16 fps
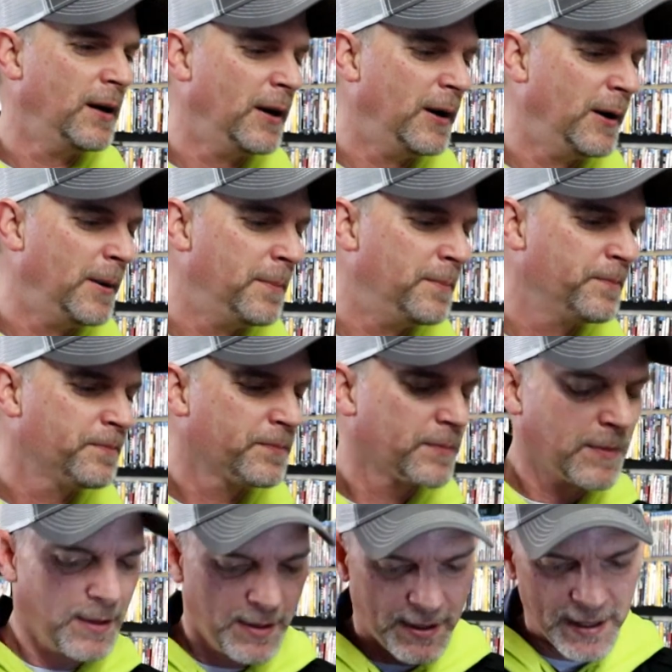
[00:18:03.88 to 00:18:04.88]
um,
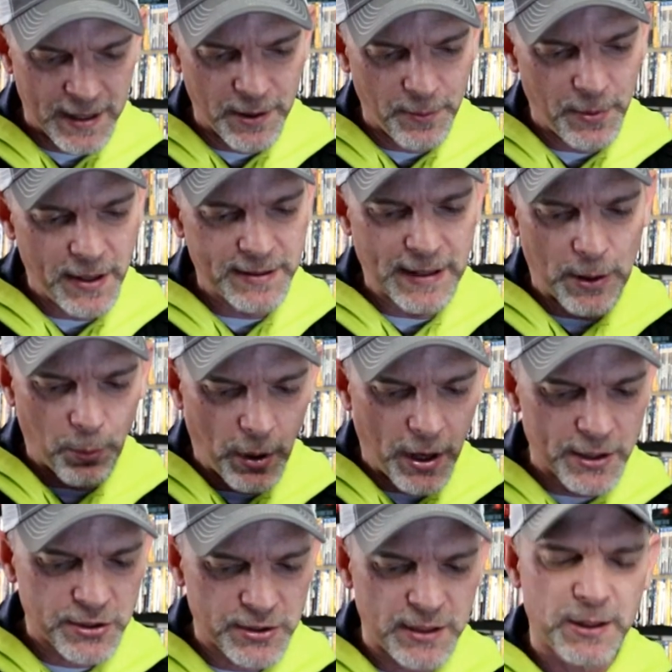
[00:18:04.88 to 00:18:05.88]
anyways, I
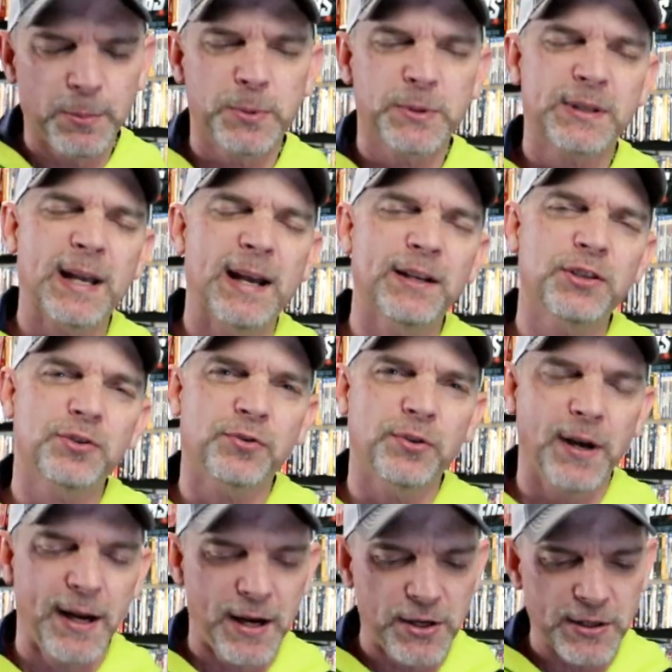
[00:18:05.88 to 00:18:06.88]
watched it. It was kind of
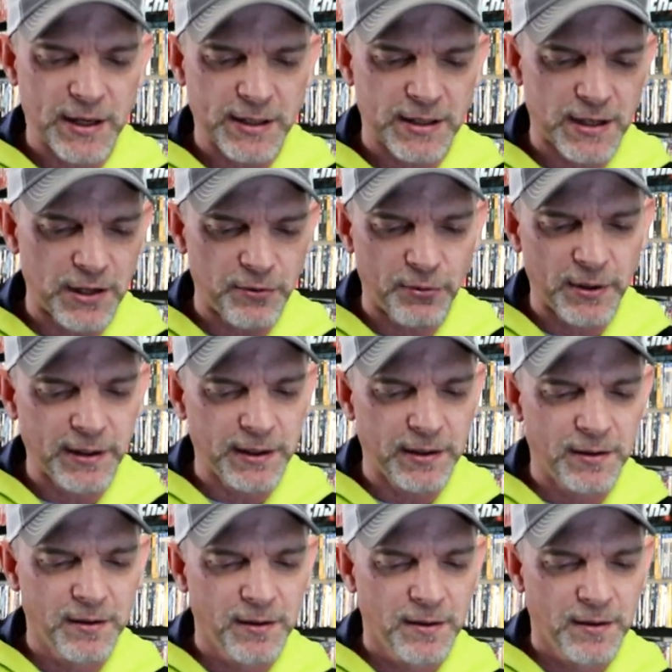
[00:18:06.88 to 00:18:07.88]
strange. I couldn't
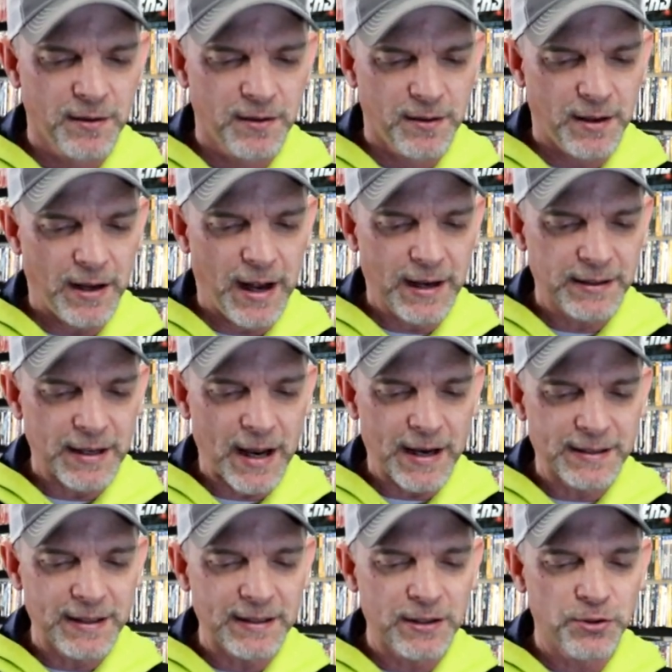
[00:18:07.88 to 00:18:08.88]
really, I,
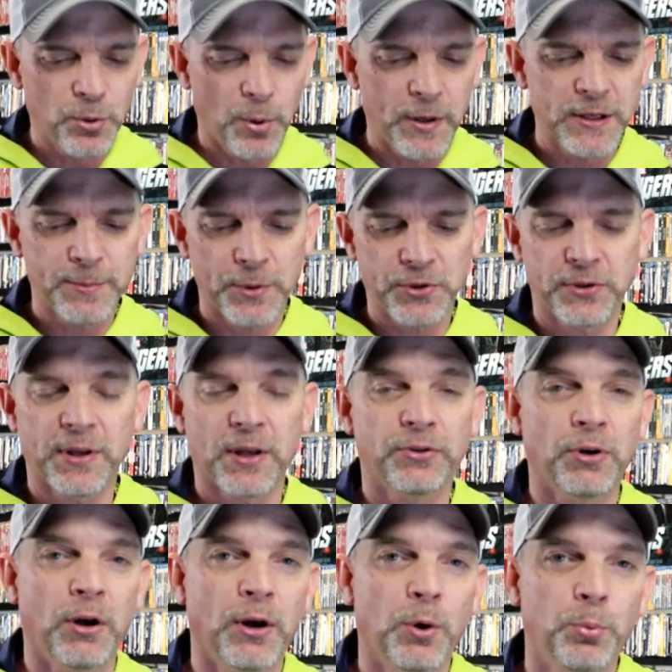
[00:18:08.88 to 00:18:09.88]
I didn't enjoy it as much as I
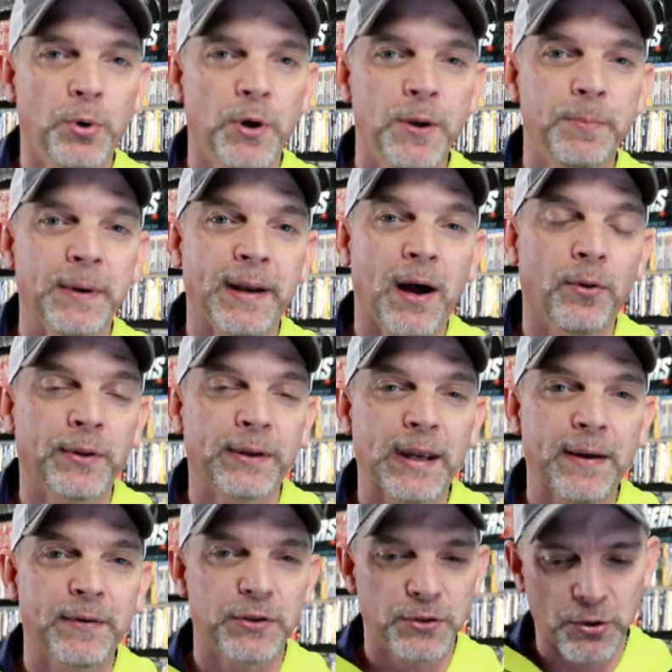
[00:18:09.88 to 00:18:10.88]
thought I would, but I only
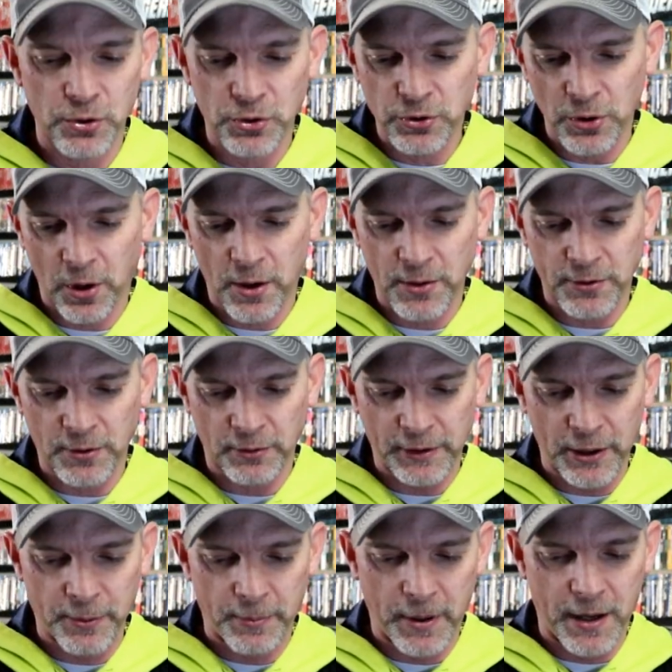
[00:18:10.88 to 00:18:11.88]
gave it two stars on
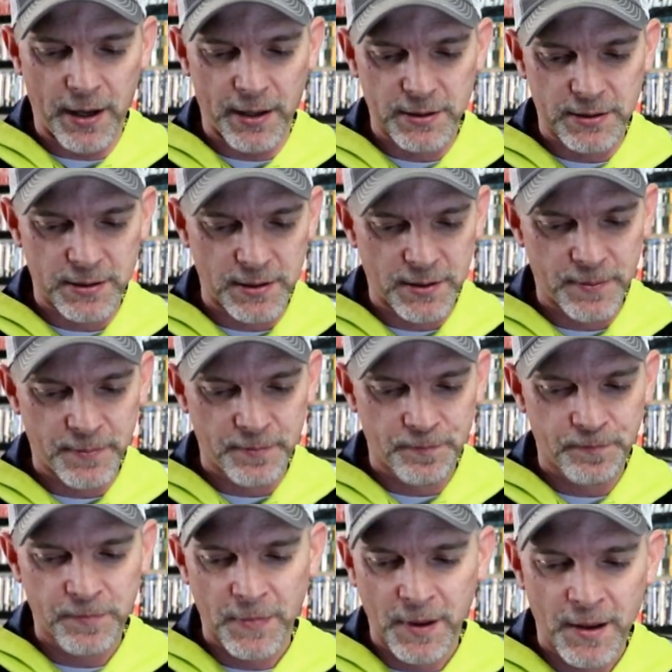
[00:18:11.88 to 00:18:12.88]
Letterboxd.
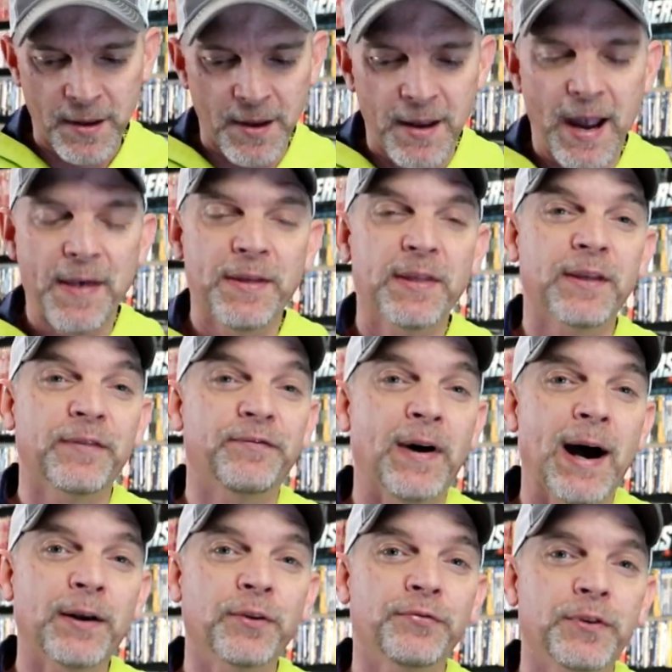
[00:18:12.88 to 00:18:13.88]
And then the
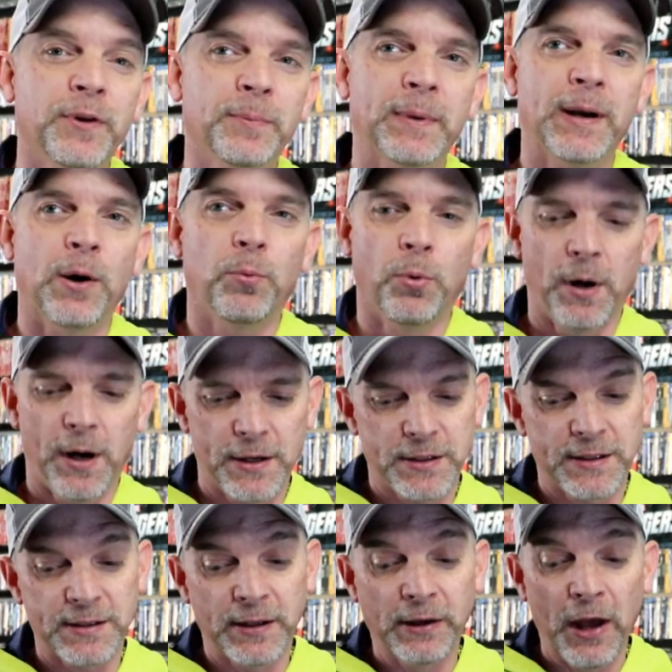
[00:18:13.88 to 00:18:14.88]
final film that I
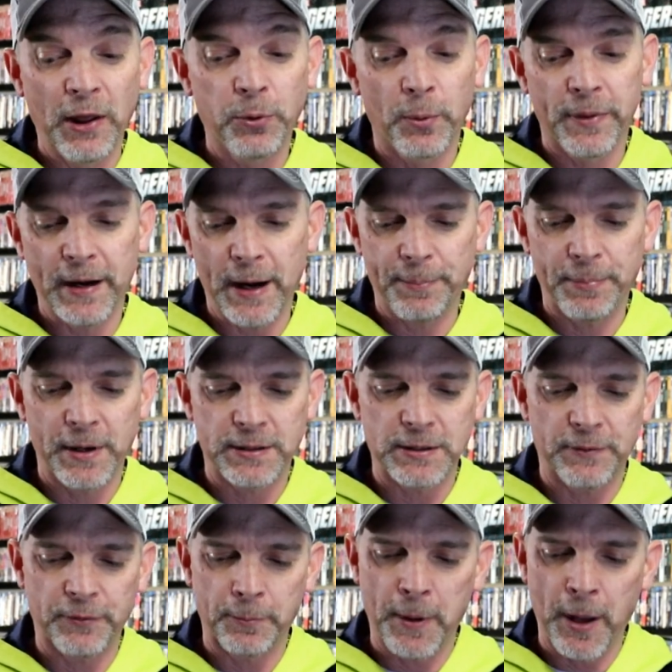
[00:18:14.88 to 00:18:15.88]
watched is another one that I
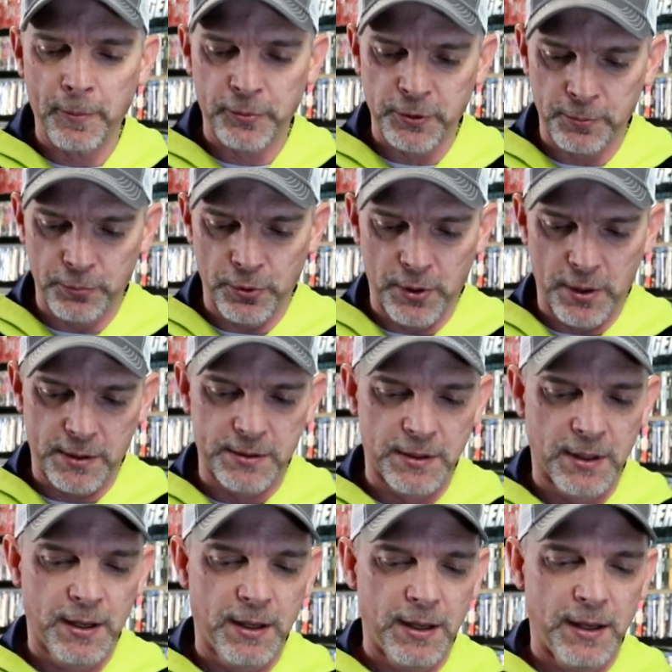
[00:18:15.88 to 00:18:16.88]
picked up from Hamilton Books,
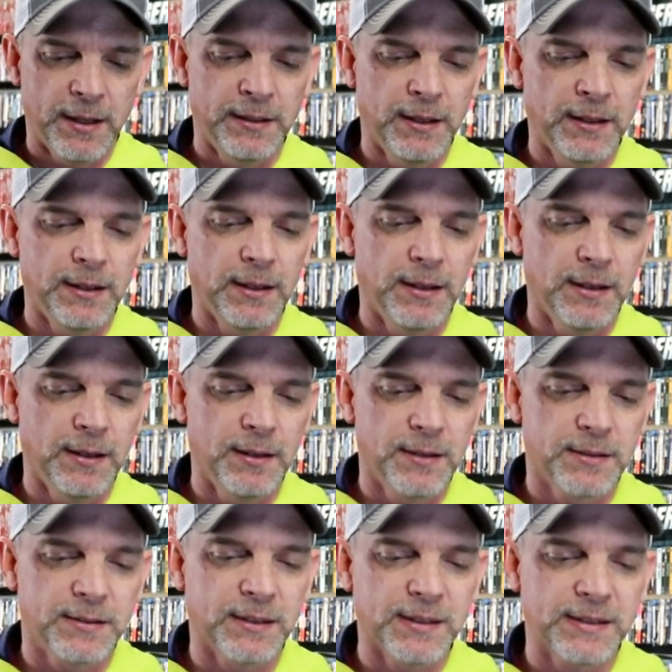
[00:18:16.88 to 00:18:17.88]
and it
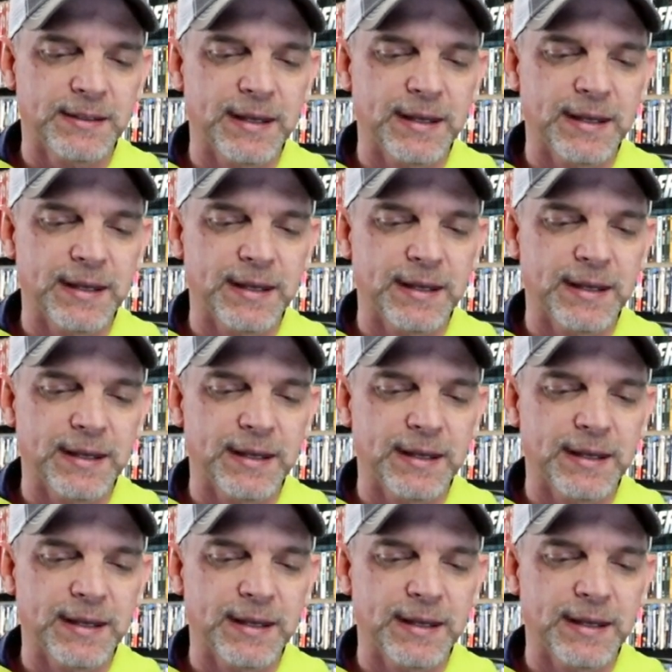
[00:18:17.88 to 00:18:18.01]
is The